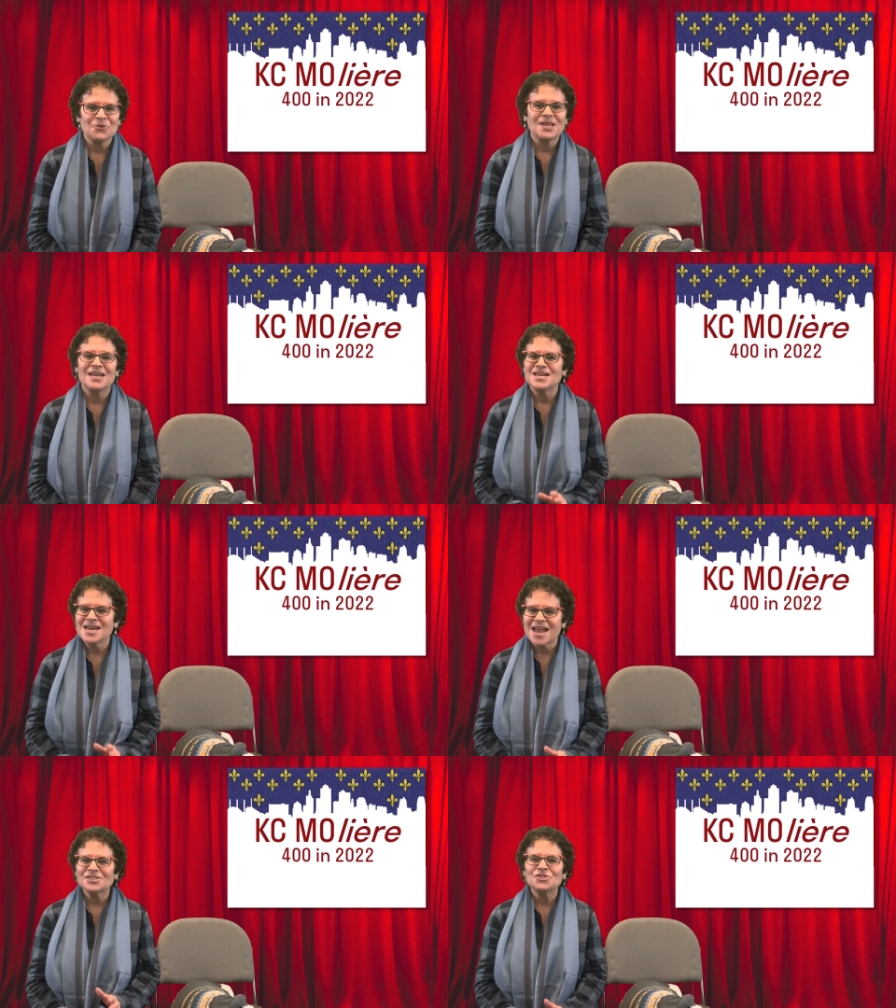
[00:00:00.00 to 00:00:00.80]
birthday
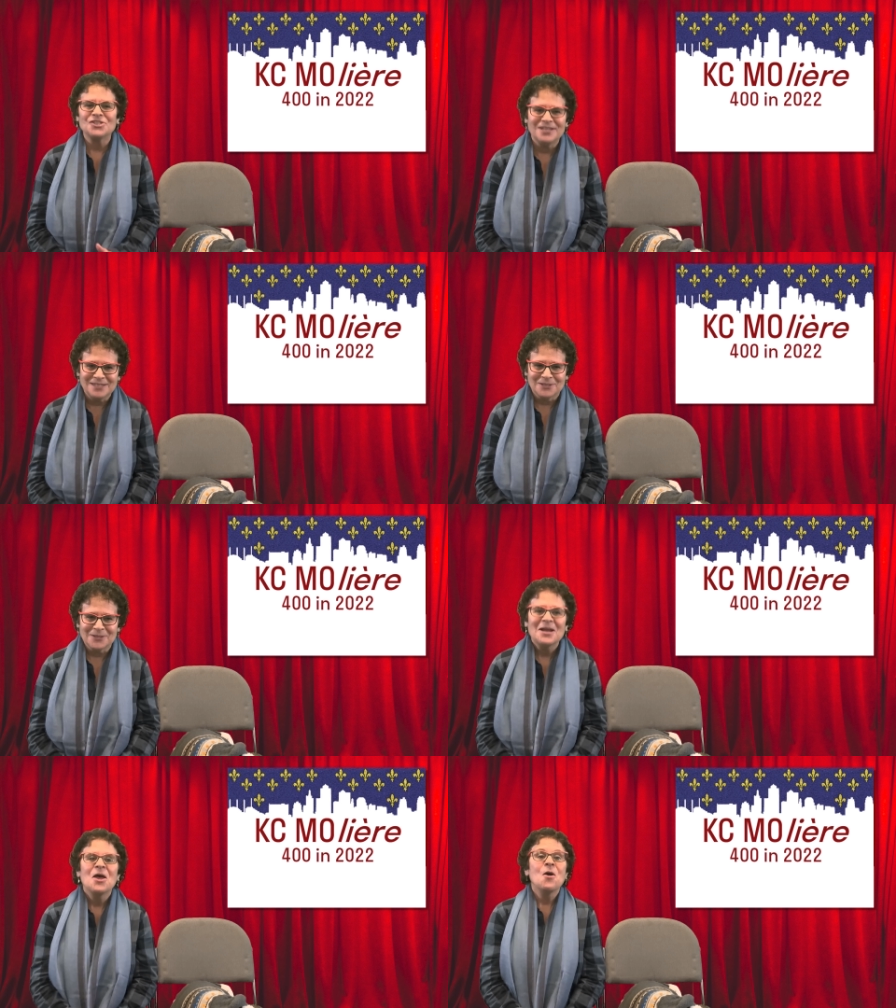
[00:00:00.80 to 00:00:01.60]
next
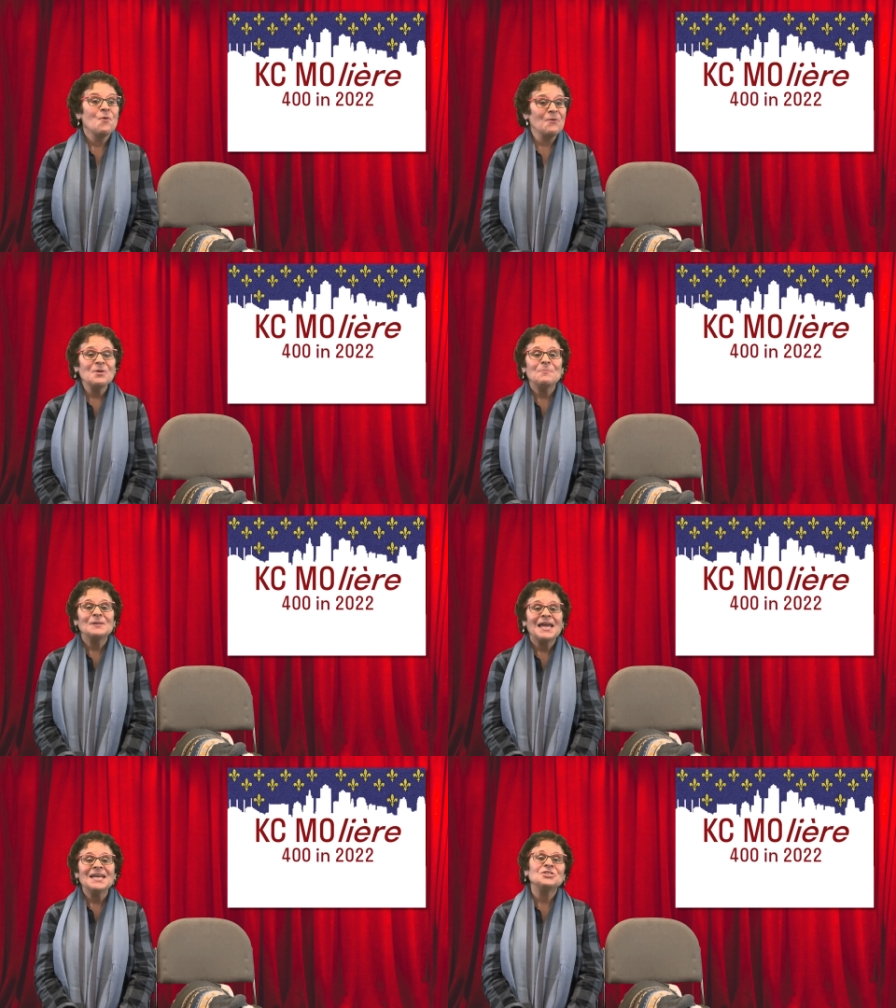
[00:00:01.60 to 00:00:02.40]
year, when
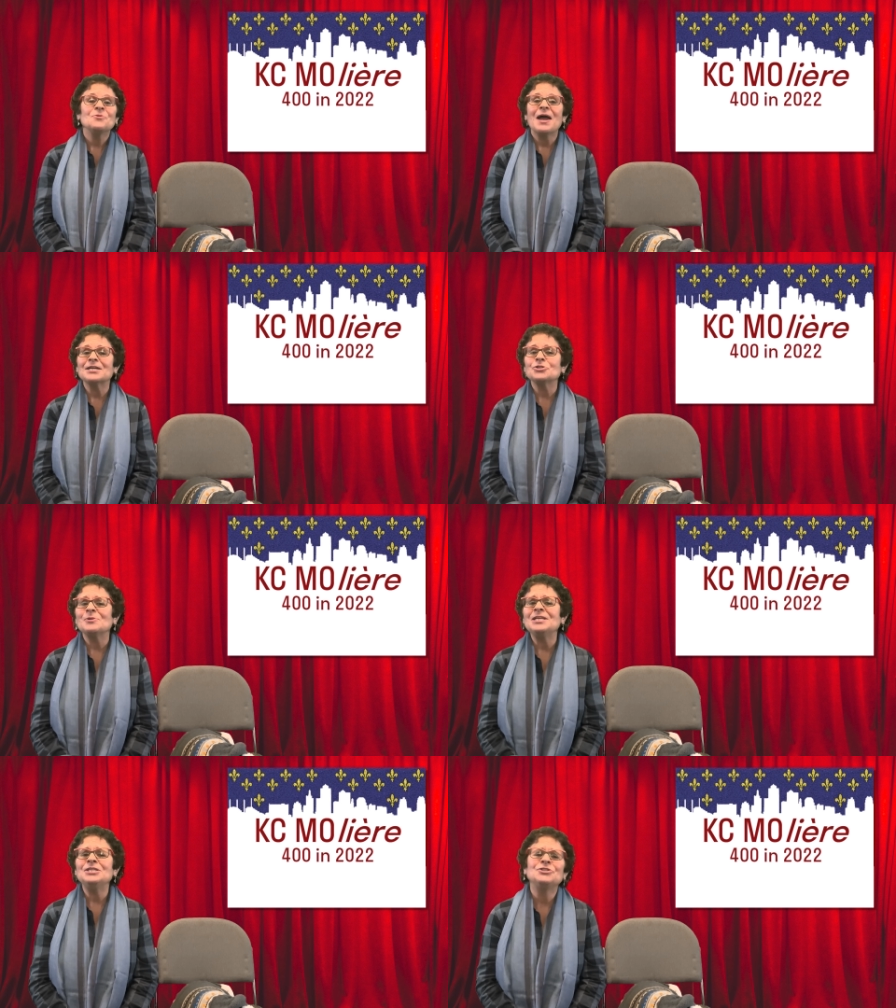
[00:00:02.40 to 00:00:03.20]
we plan to
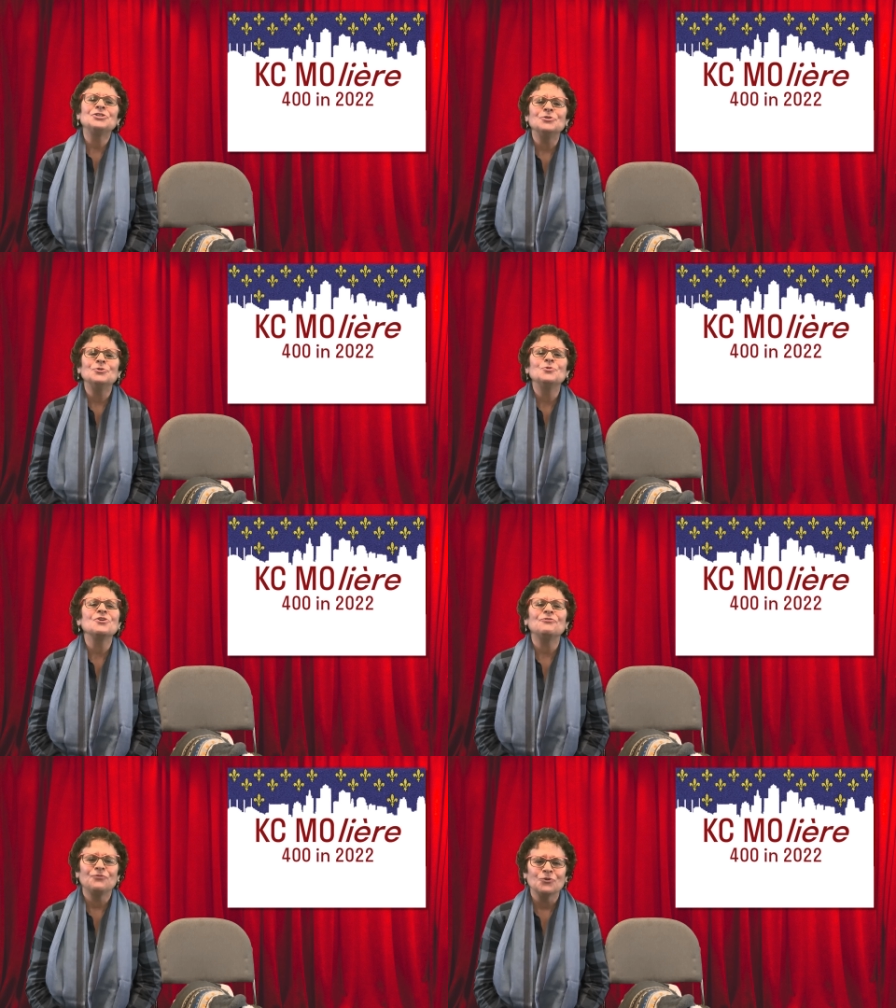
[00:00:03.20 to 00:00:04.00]
actually
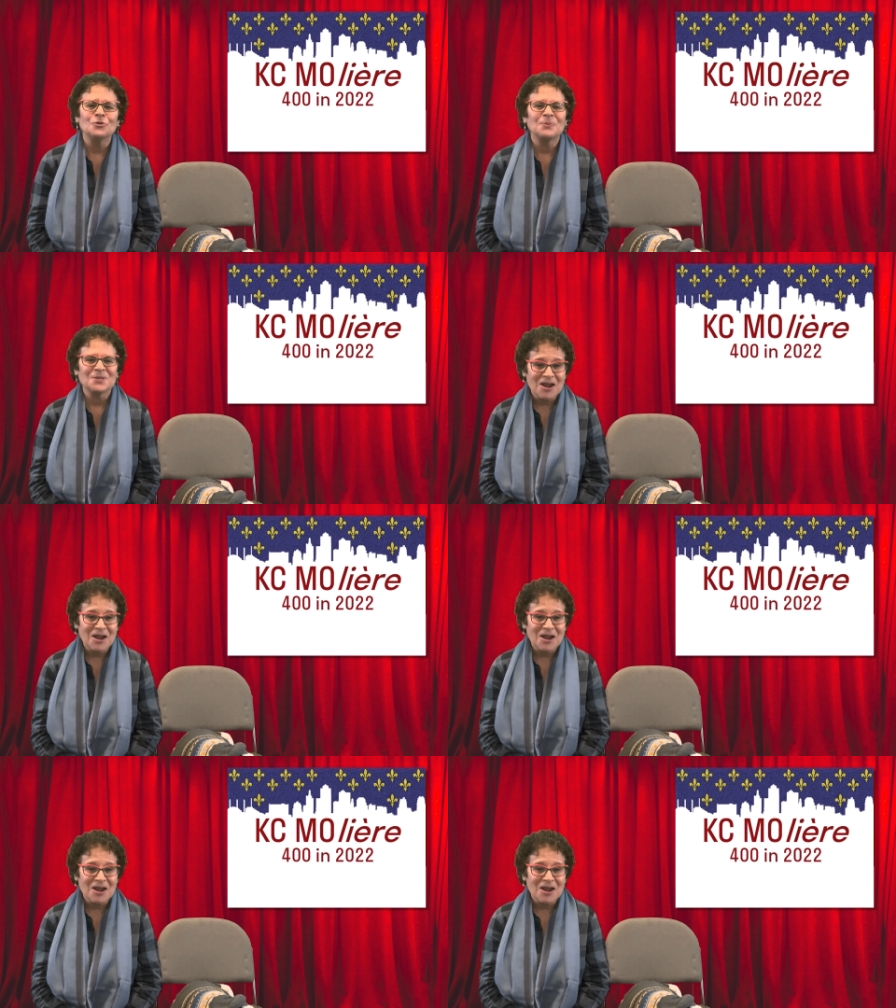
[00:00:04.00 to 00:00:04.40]
do the full